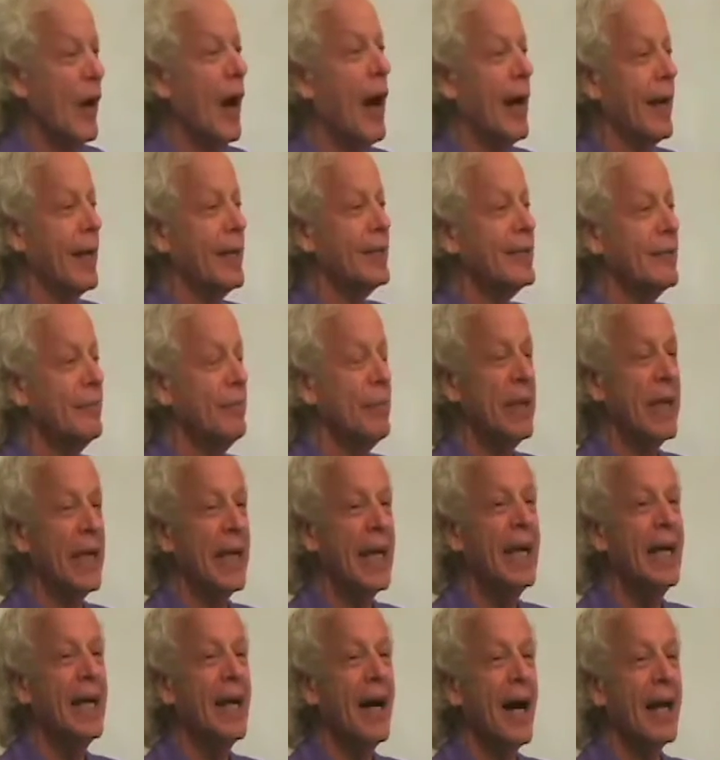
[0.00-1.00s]
honored to
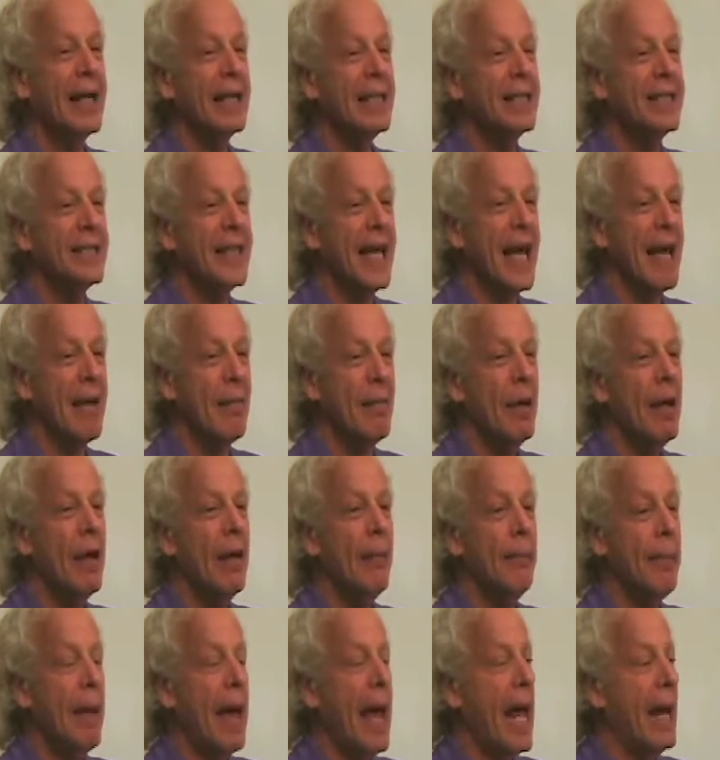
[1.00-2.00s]
be on the same
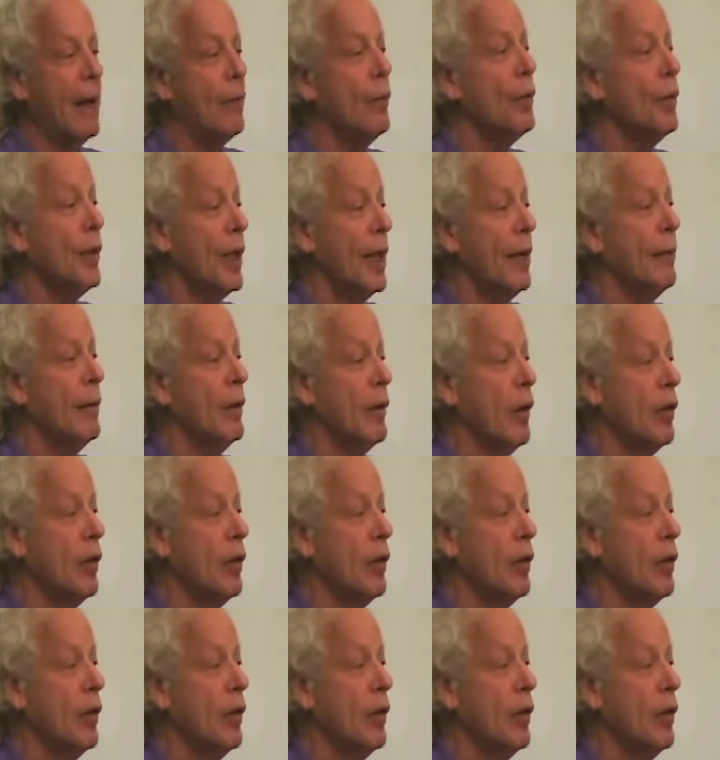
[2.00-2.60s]
panel with him and